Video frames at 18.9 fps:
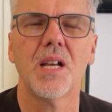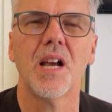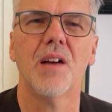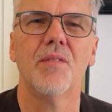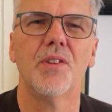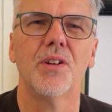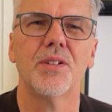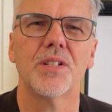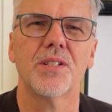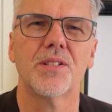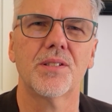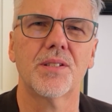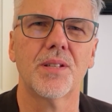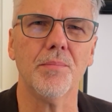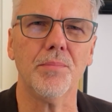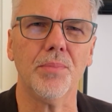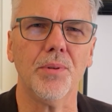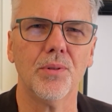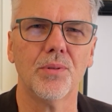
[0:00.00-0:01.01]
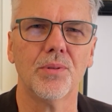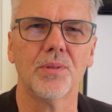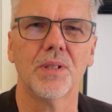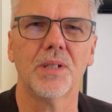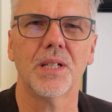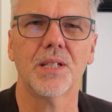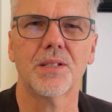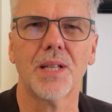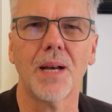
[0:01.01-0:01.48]
A very simple
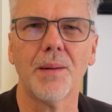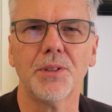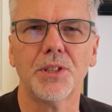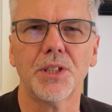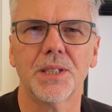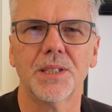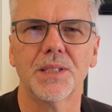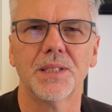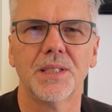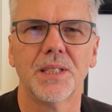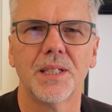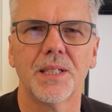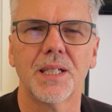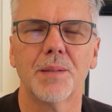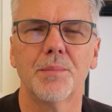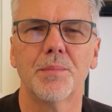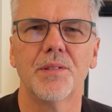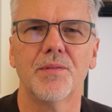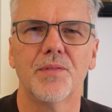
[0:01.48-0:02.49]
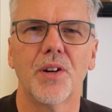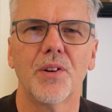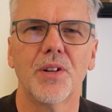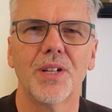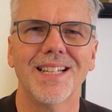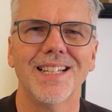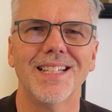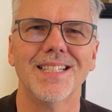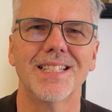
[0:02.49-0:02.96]
assumption can be
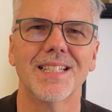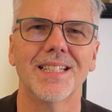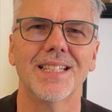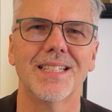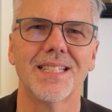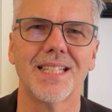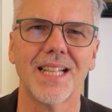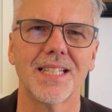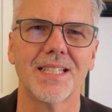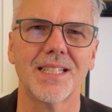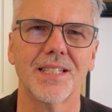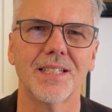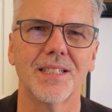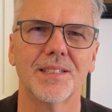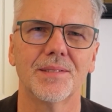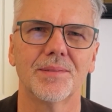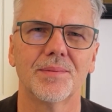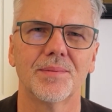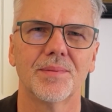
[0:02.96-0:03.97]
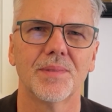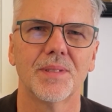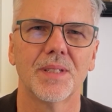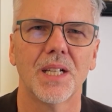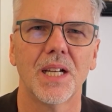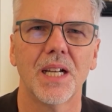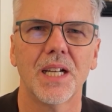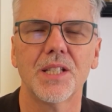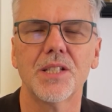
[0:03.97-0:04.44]
very easily tested.
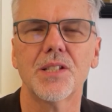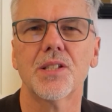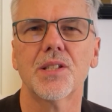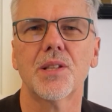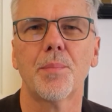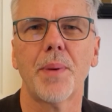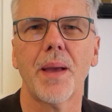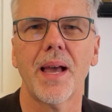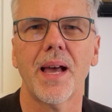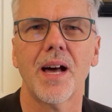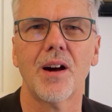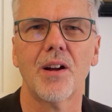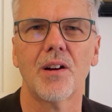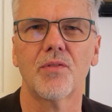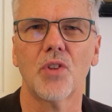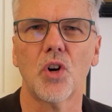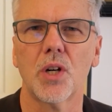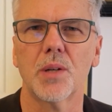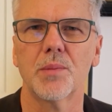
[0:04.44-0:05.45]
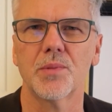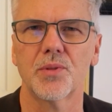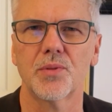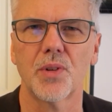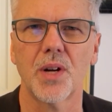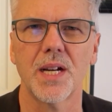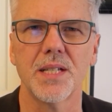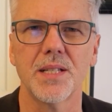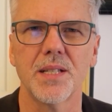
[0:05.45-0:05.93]
And this is the power of Occam's
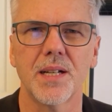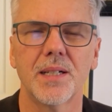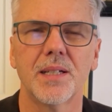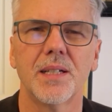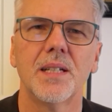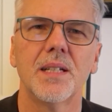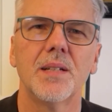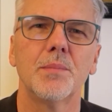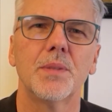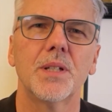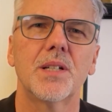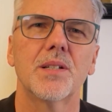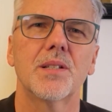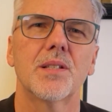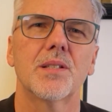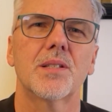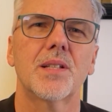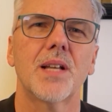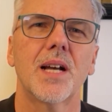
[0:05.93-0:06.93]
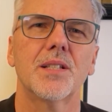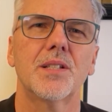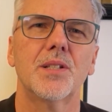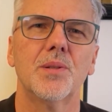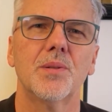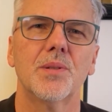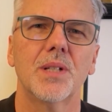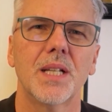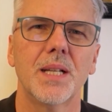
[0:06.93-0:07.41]
razor, because it starts
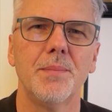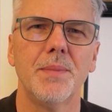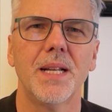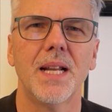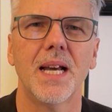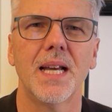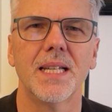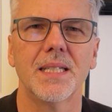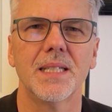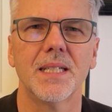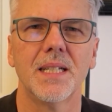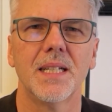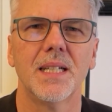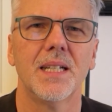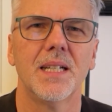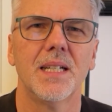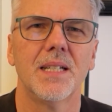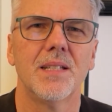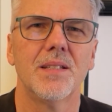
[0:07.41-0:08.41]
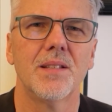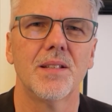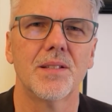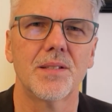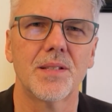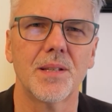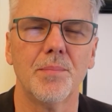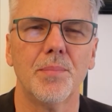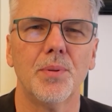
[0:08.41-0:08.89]
to eliminate the
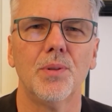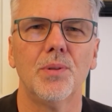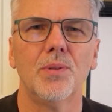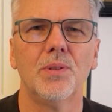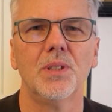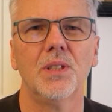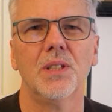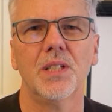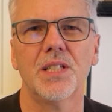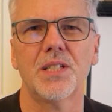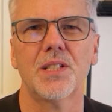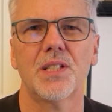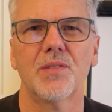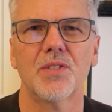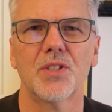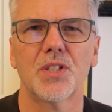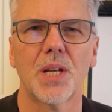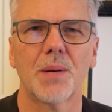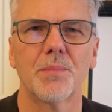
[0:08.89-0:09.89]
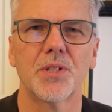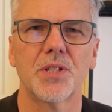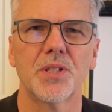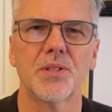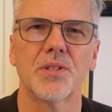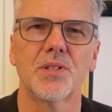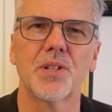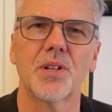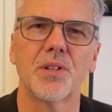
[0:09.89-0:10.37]
simple list of
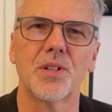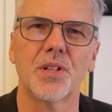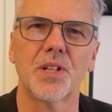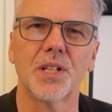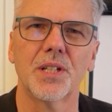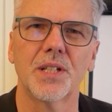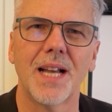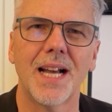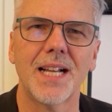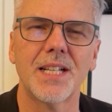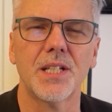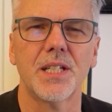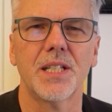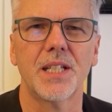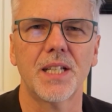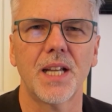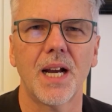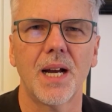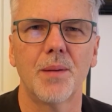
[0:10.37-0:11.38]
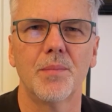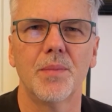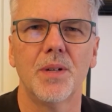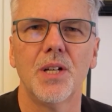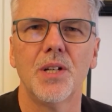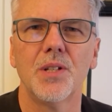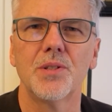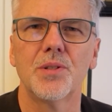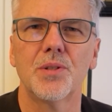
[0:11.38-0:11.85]
assumptions so that you can actually come
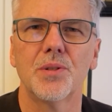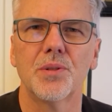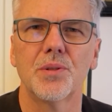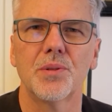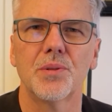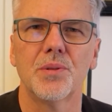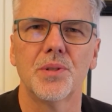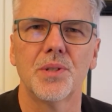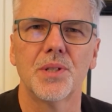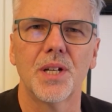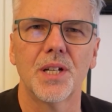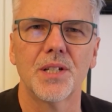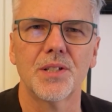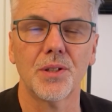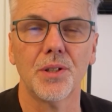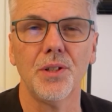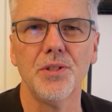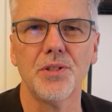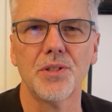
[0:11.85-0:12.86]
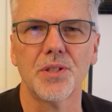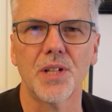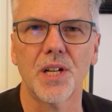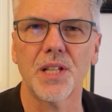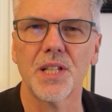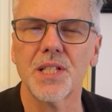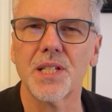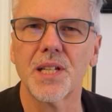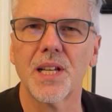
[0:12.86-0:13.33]
to a solution.
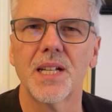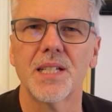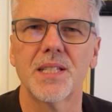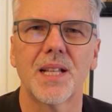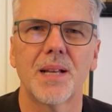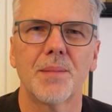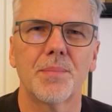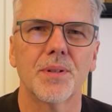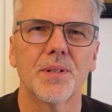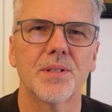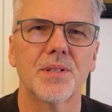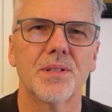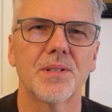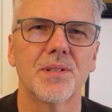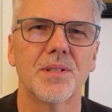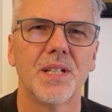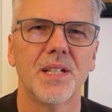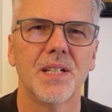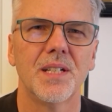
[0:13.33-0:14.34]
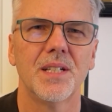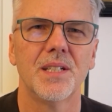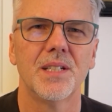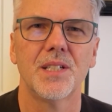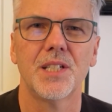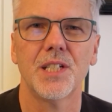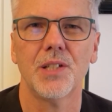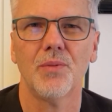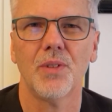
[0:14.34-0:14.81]
In this case, that person
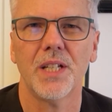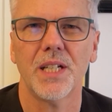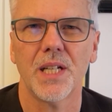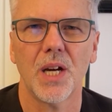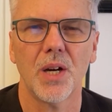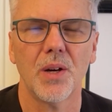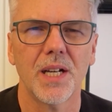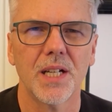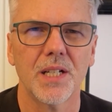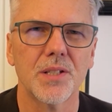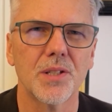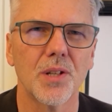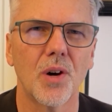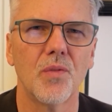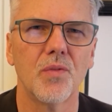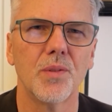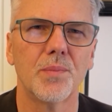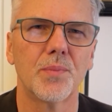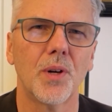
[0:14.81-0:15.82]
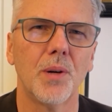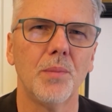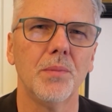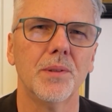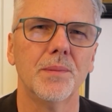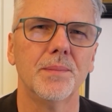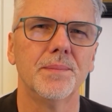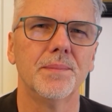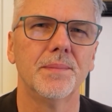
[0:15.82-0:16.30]
didn't really know how to solve the
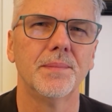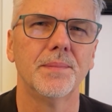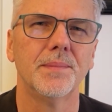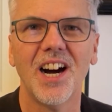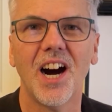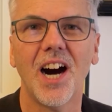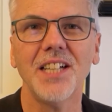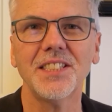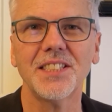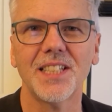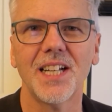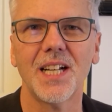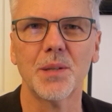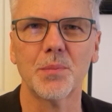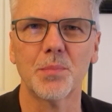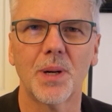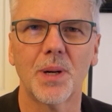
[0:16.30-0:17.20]
problem. I started